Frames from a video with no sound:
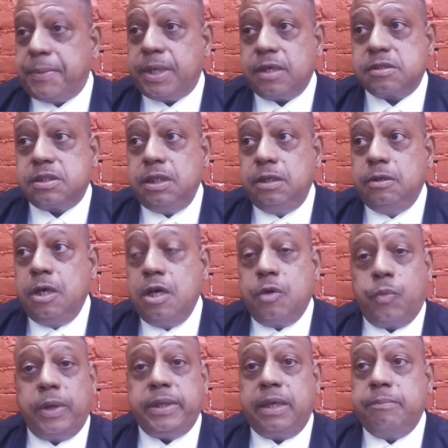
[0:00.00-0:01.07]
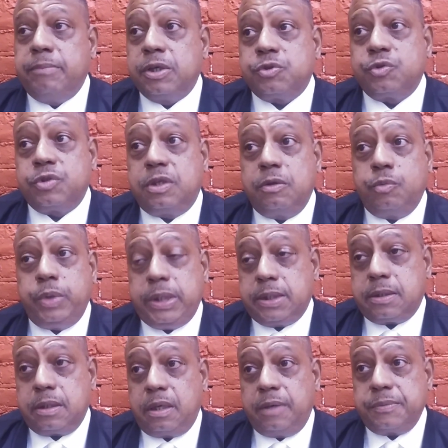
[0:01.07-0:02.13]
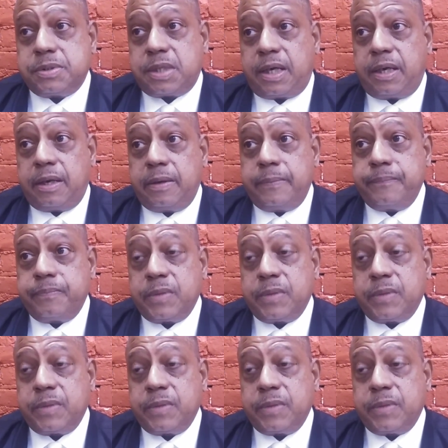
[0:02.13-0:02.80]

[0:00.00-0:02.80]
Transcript: Because see, one day muscles get weak, you know what I'm saying?